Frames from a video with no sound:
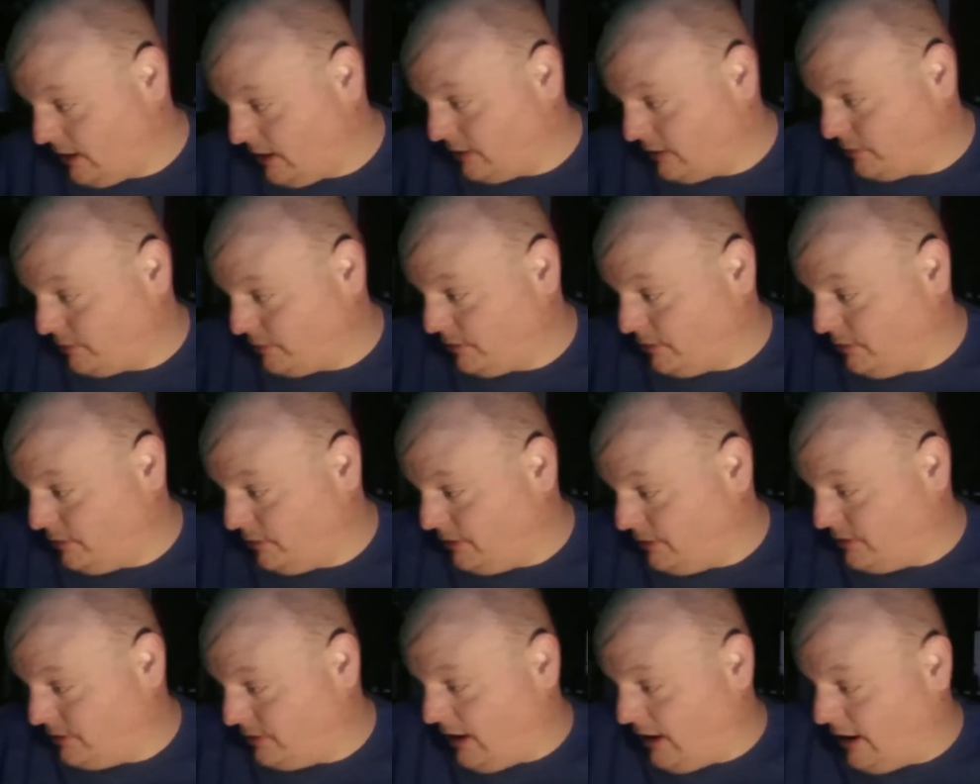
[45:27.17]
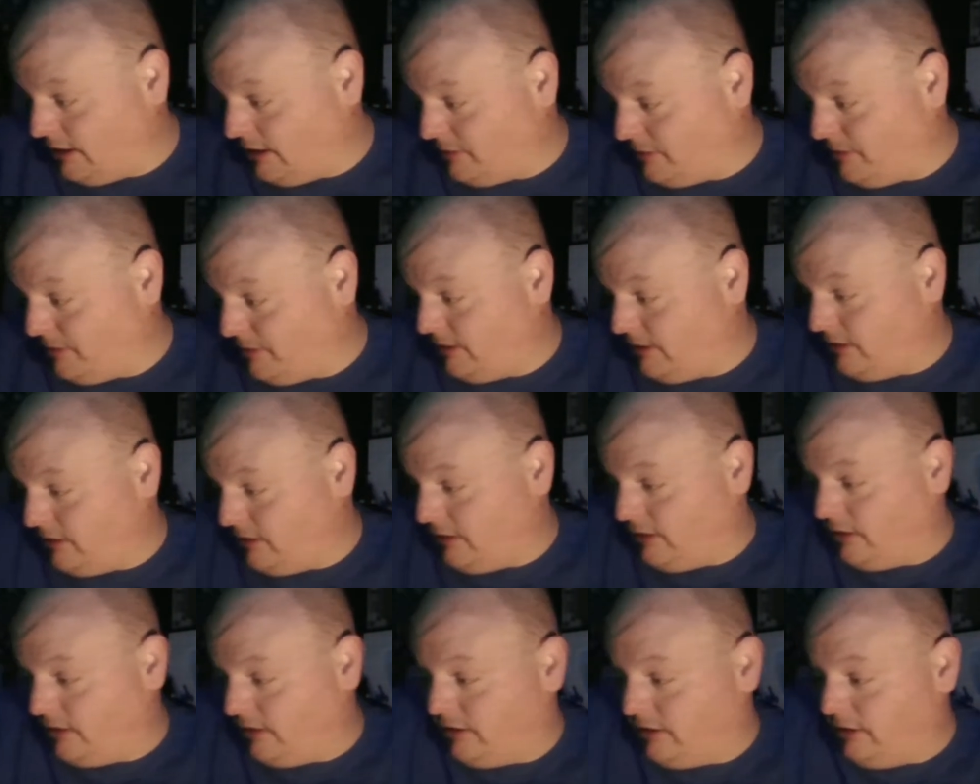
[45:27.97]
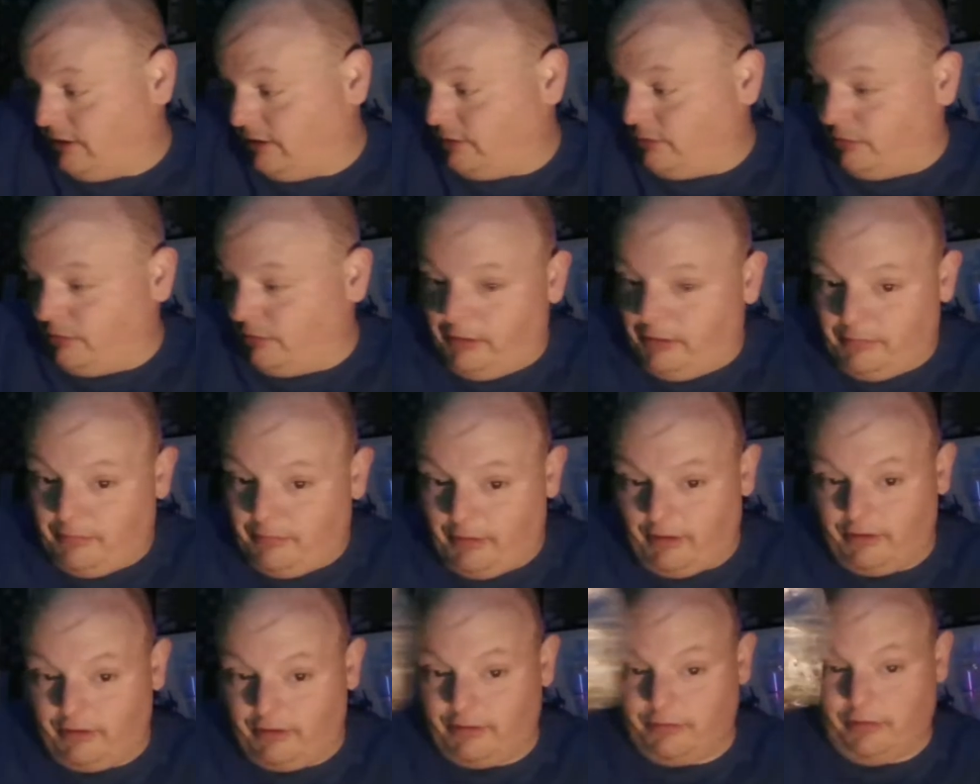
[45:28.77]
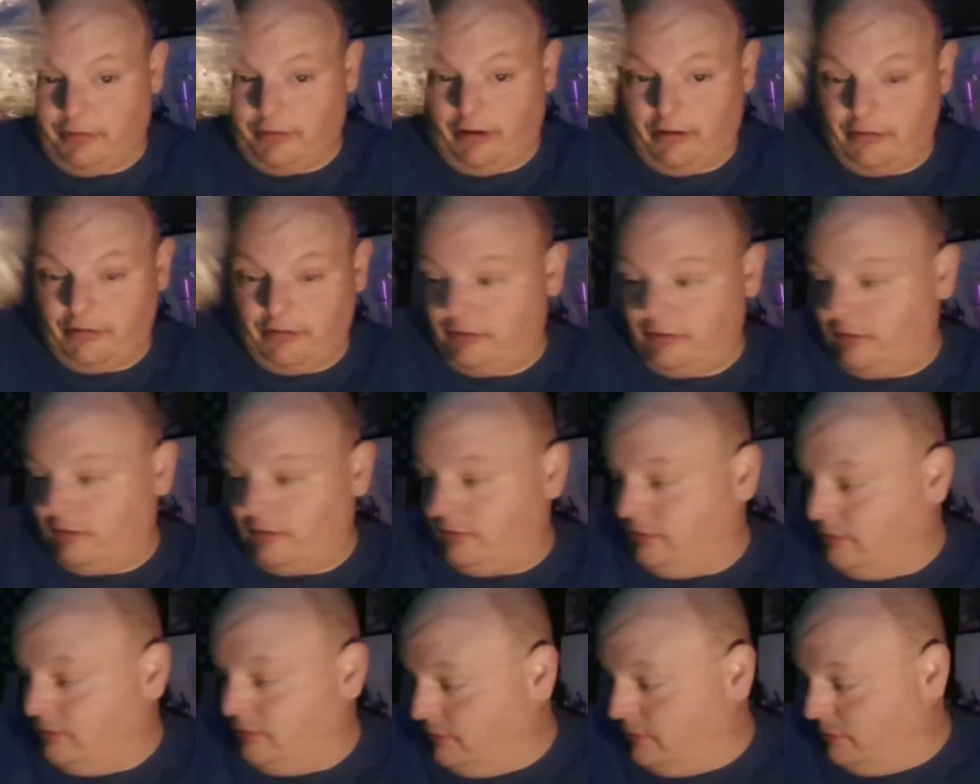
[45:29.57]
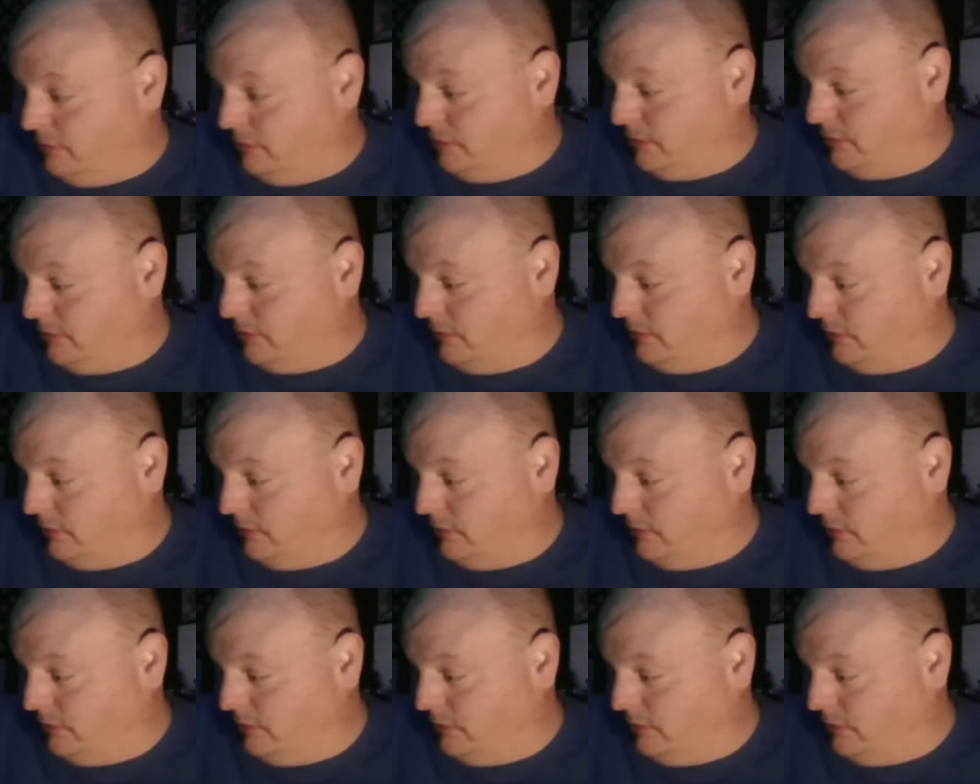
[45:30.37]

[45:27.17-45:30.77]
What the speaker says: that's what grew this lion's mane thing. These were wheat berries as well. So oops.